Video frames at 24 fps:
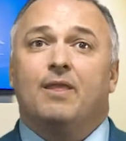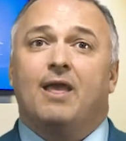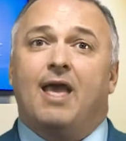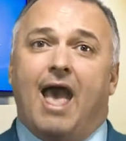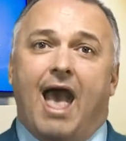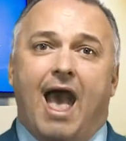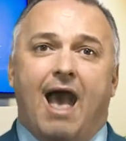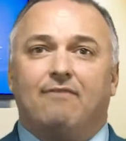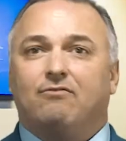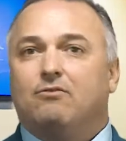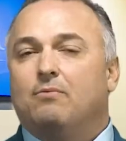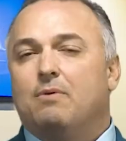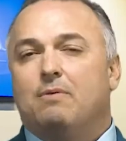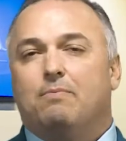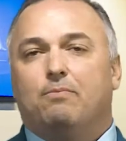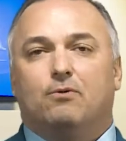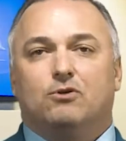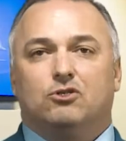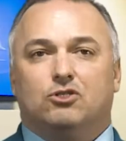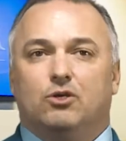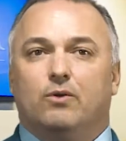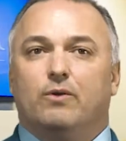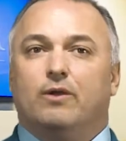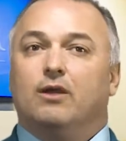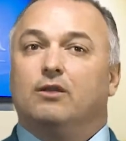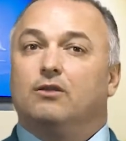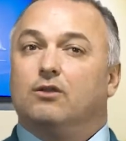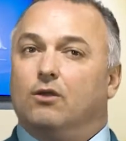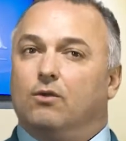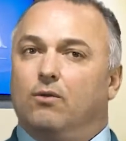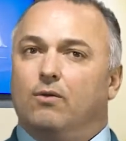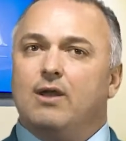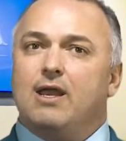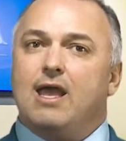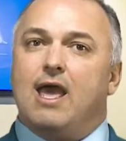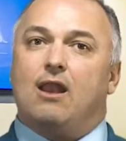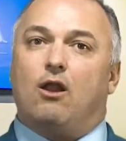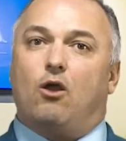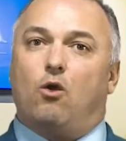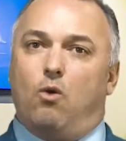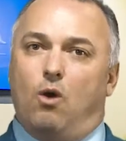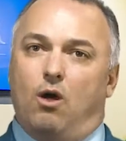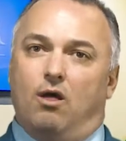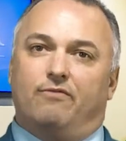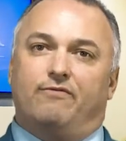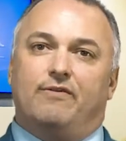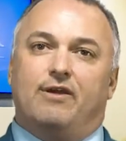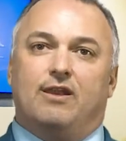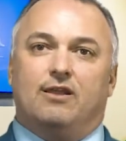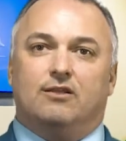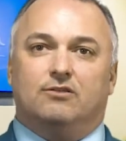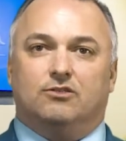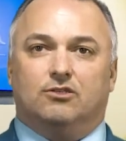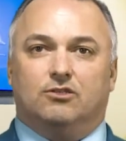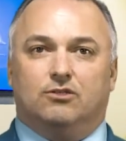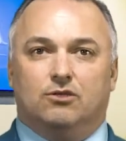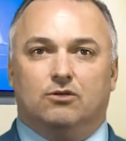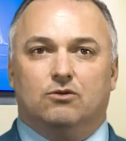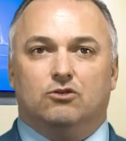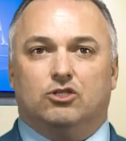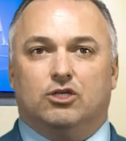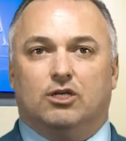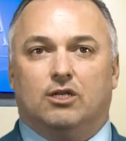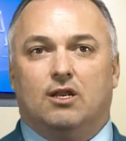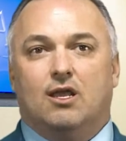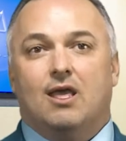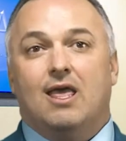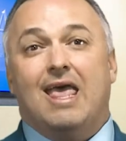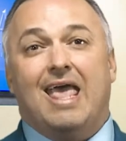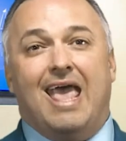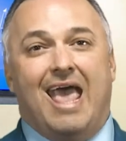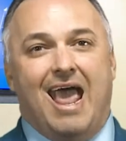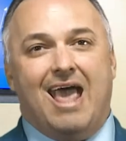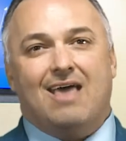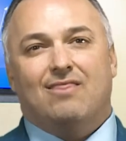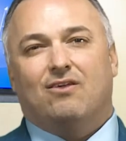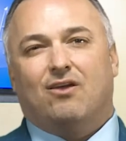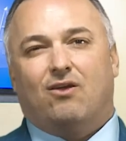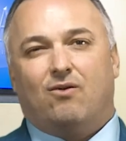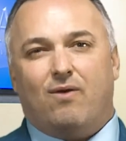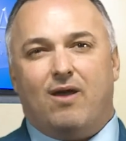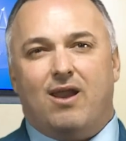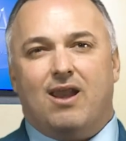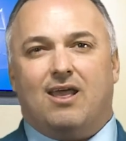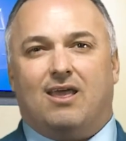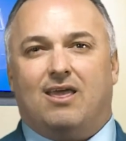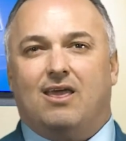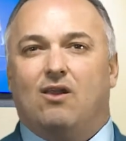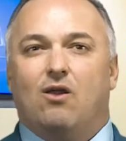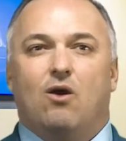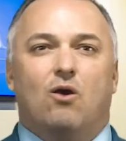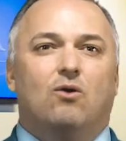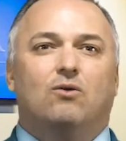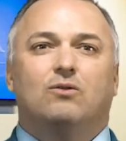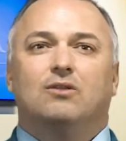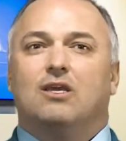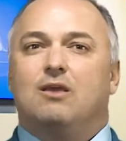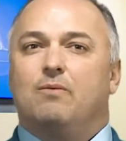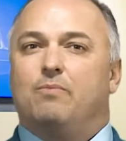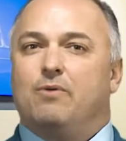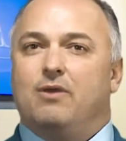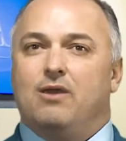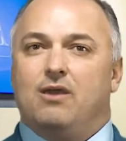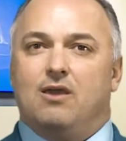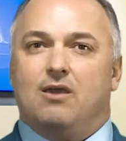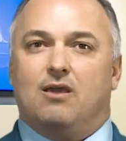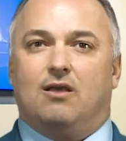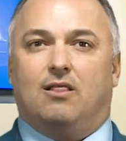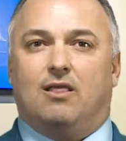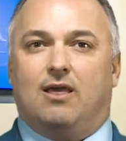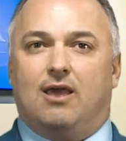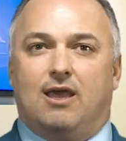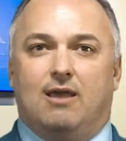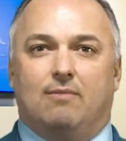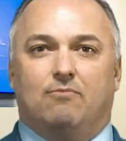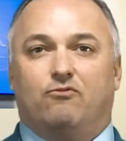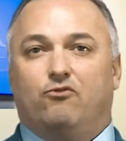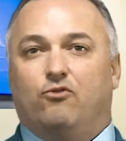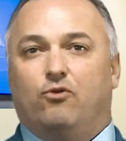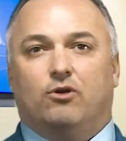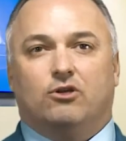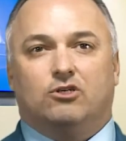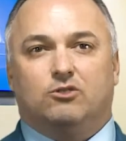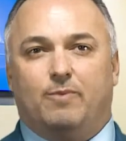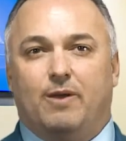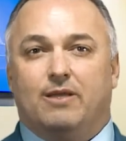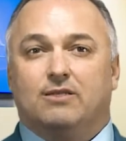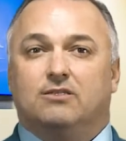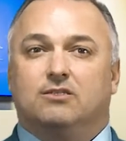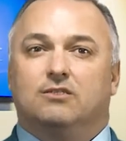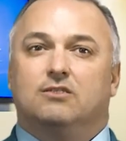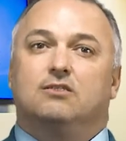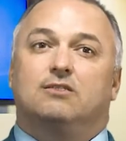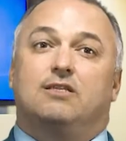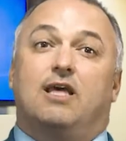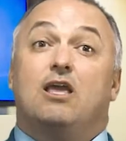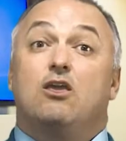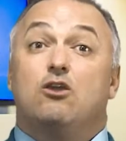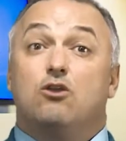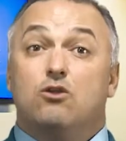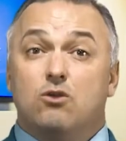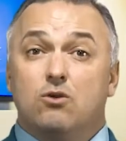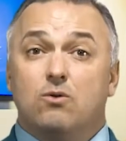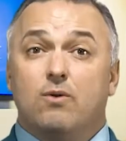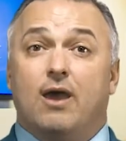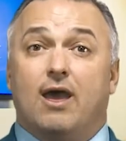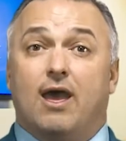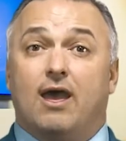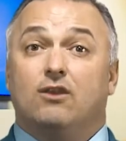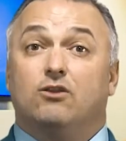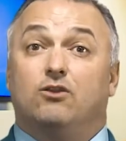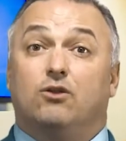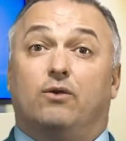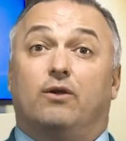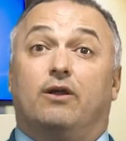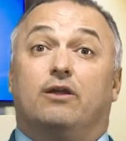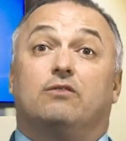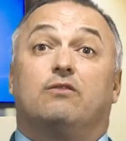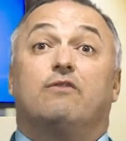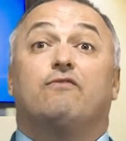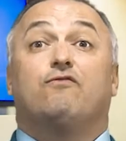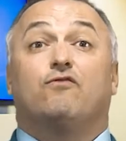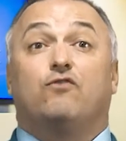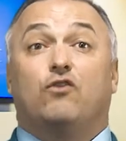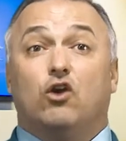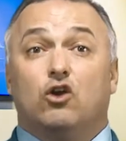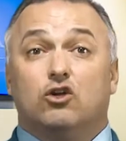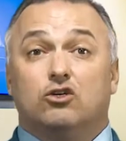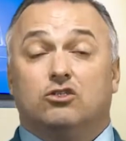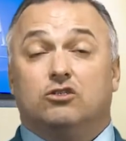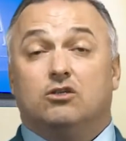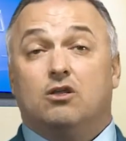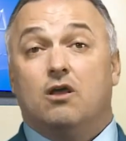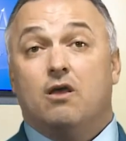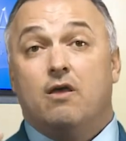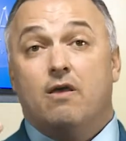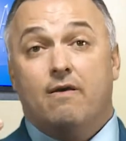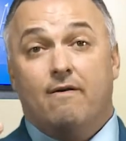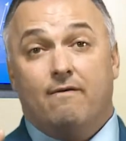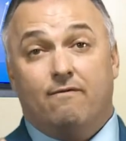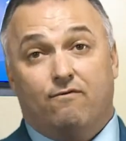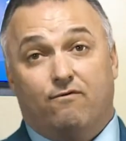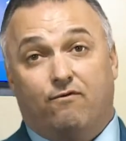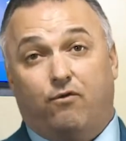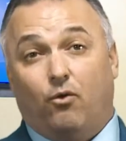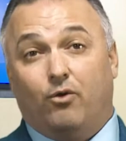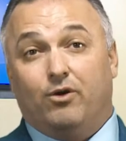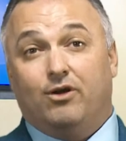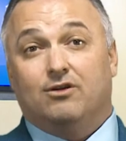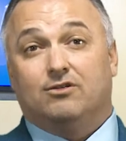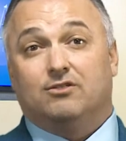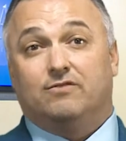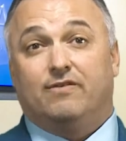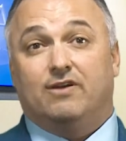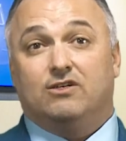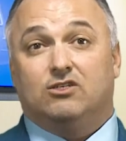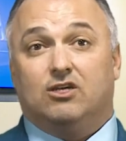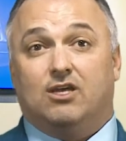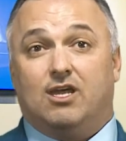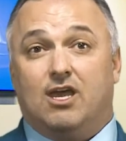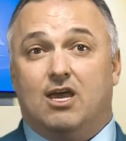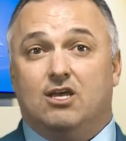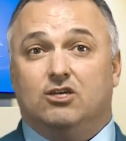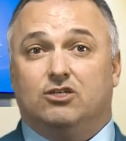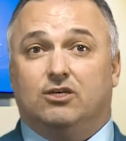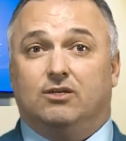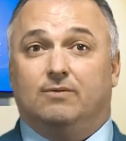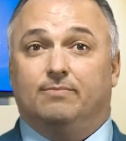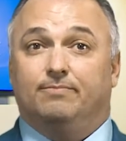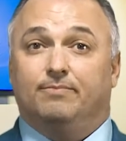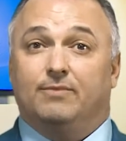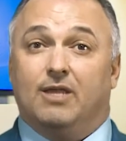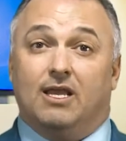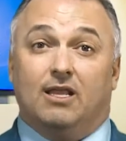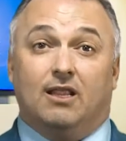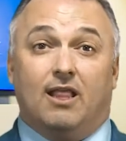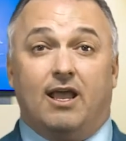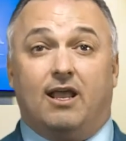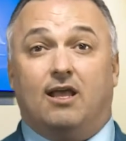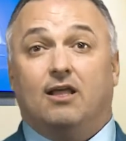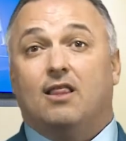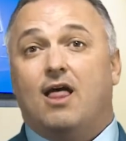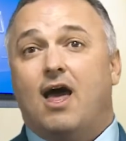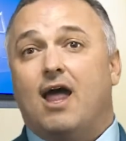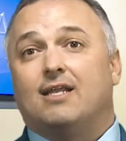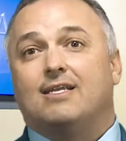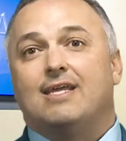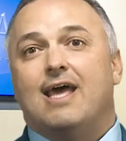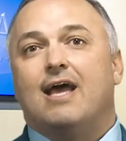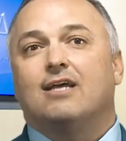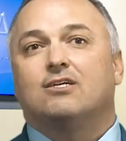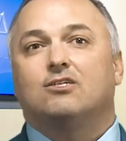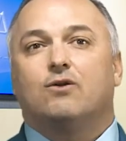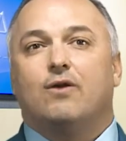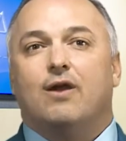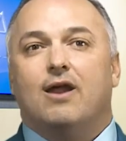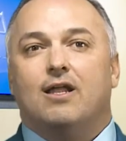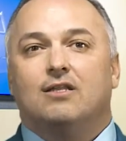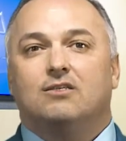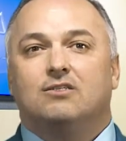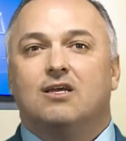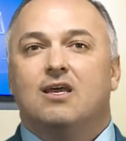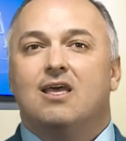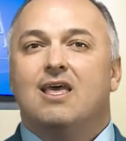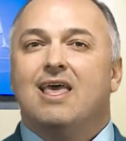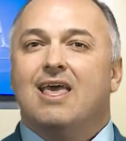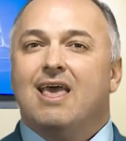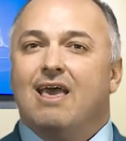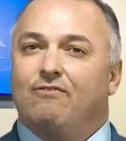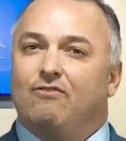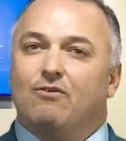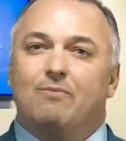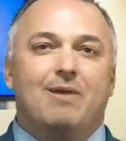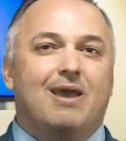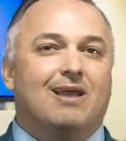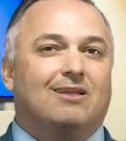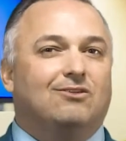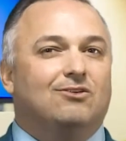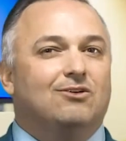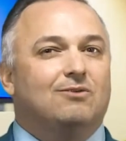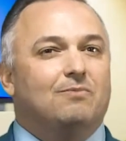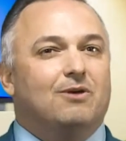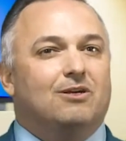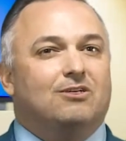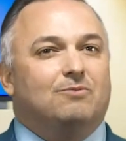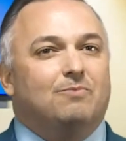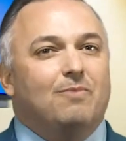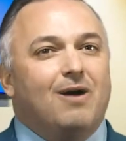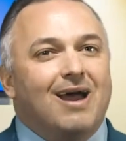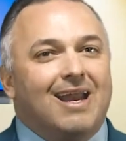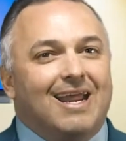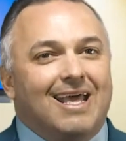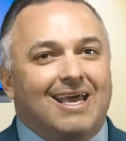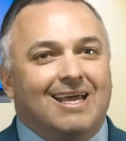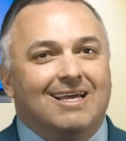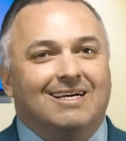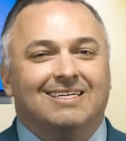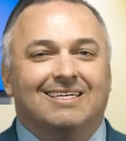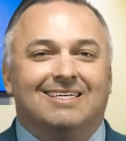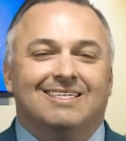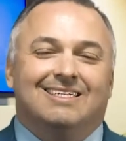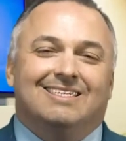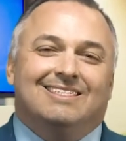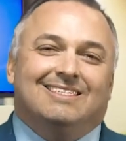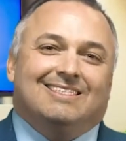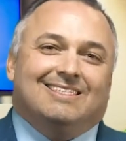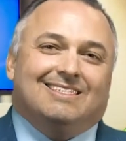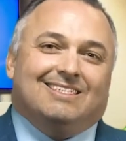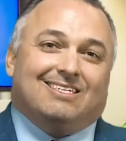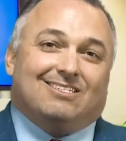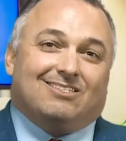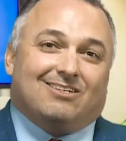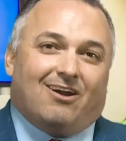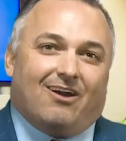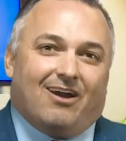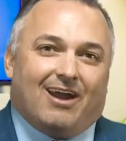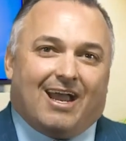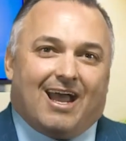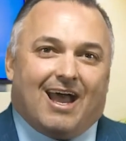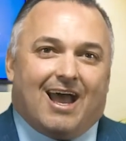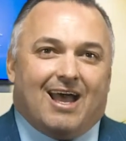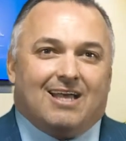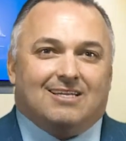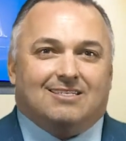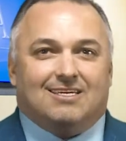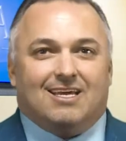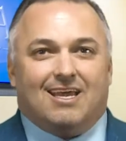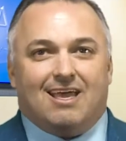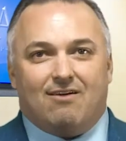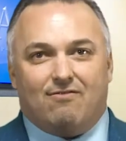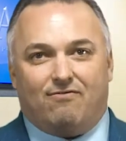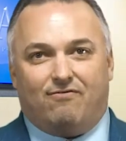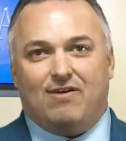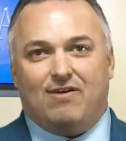have to be pursuing a degree at a qualified institution, and the credit can only be claimed for expenses that you had during the first 4 years of education. And like a lot of tax credits, if you make too much money, sorry guys, you get